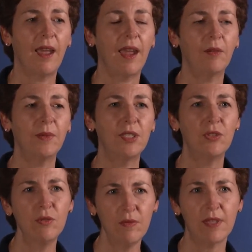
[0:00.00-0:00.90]
And we
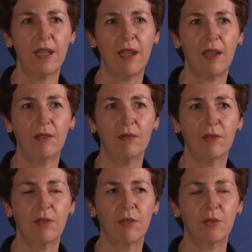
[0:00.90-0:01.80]
do that
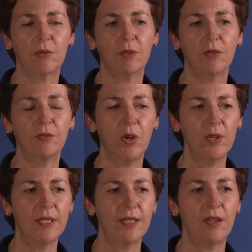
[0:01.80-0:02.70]
through
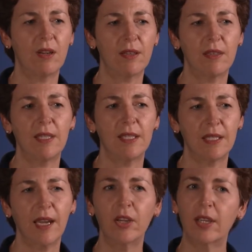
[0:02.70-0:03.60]
focusing on the
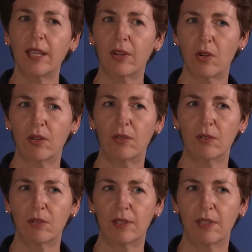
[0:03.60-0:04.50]
entire care
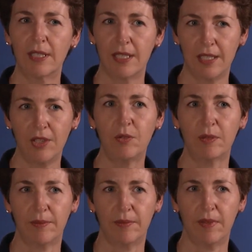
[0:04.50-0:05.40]

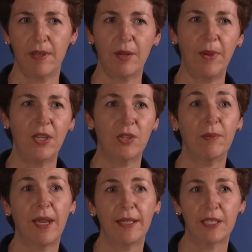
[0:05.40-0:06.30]
continuum that a
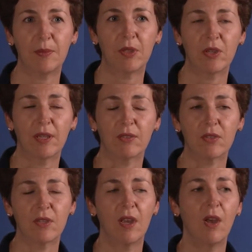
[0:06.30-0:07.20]
patient might
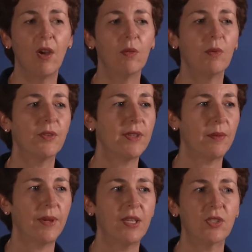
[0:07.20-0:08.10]
experience, whether
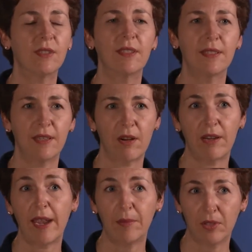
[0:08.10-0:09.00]
that patient is in
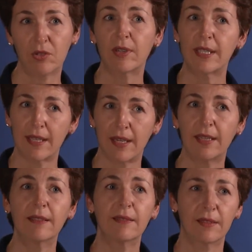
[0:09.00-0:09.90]
our ambulatory
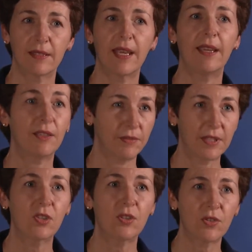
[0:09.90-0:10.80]
setting, say in a
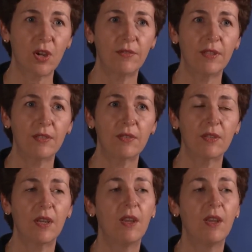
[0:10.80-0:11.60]
physician's office,